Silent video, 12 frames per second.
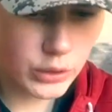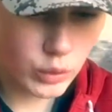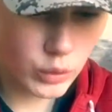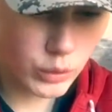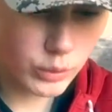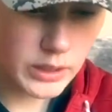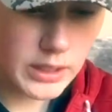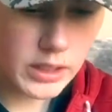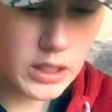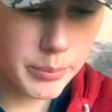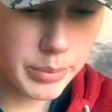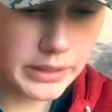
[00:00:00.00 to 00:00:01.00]
cool
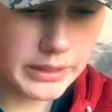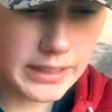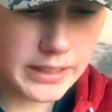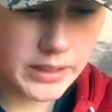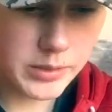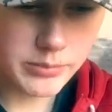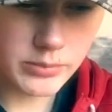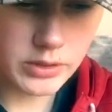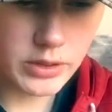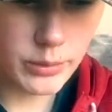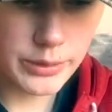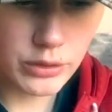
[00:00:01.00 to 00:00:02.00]
company that I am
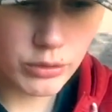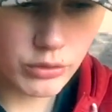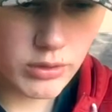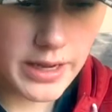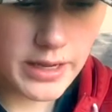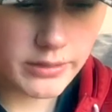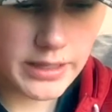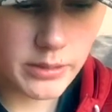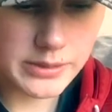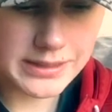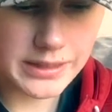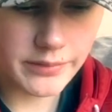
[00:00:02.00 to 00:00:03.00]
going to try out now
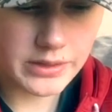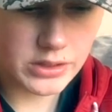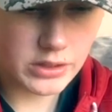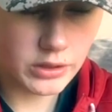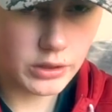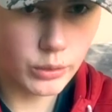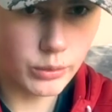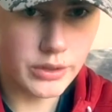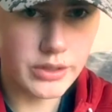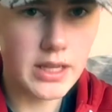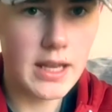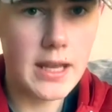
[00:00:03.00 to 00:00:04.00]
is Livingston
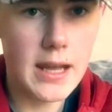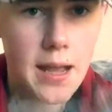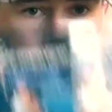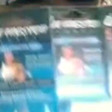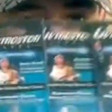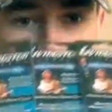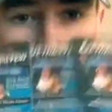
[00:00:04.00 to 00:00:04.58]
Lures. I picked